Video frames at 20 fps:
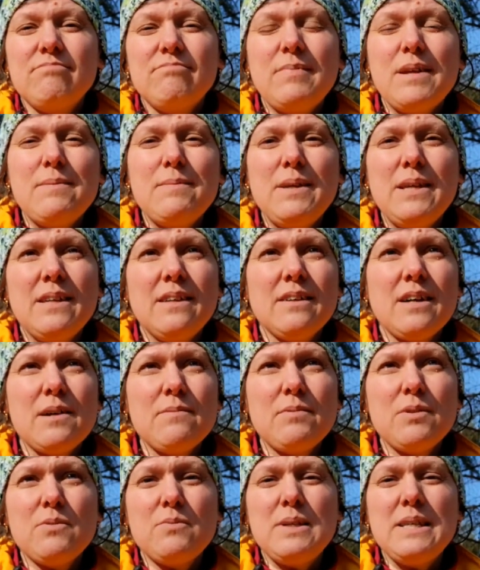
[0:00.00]
maybe in a
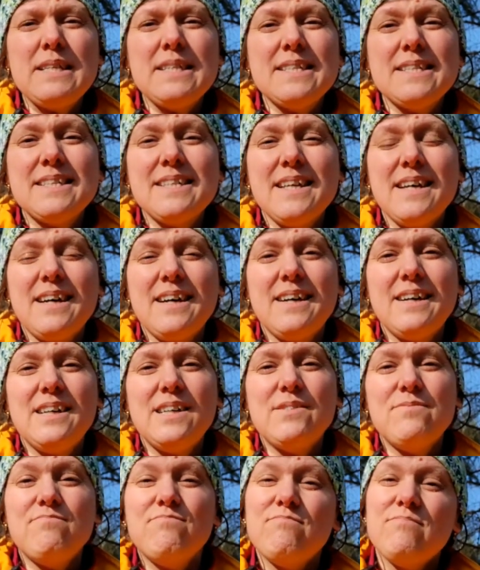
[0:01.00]
couple of weeks.
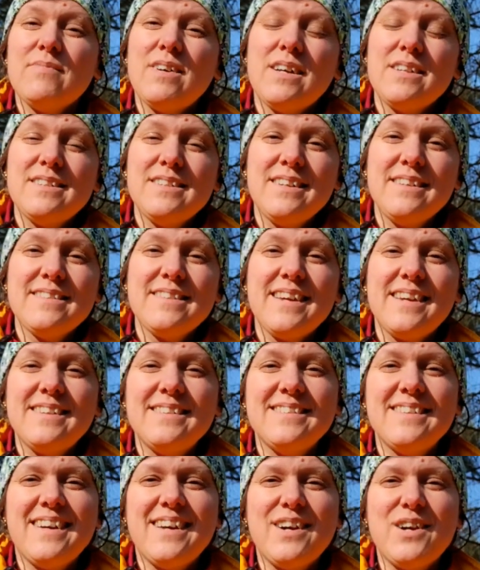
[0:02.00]
Until
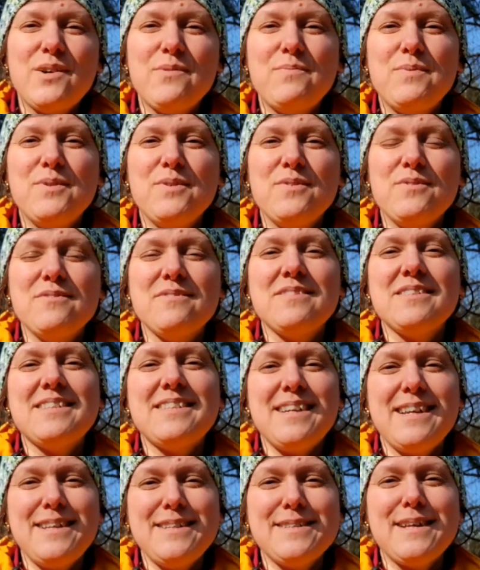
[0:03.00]
then, I hope you
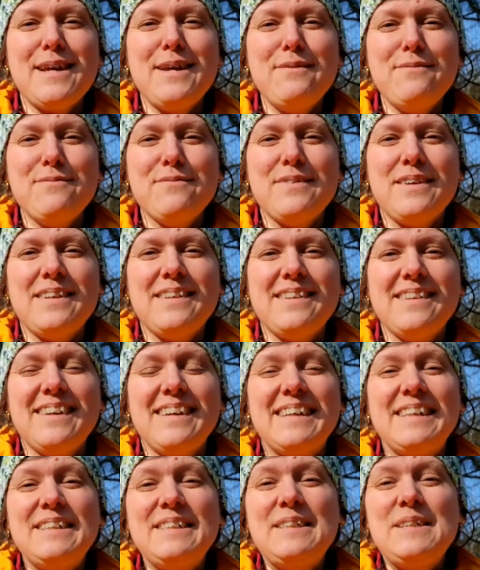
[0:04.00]
stay safe
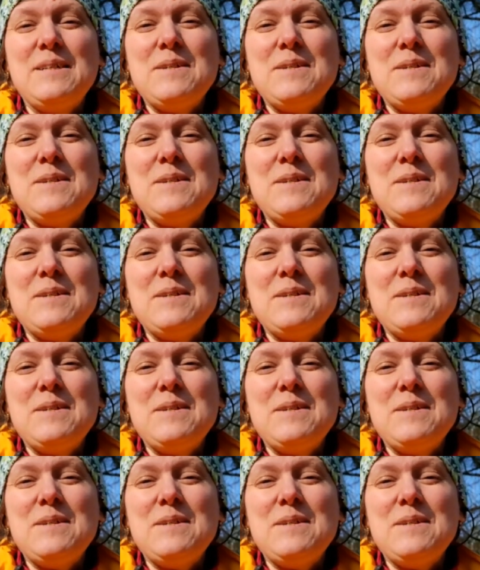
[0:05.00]
and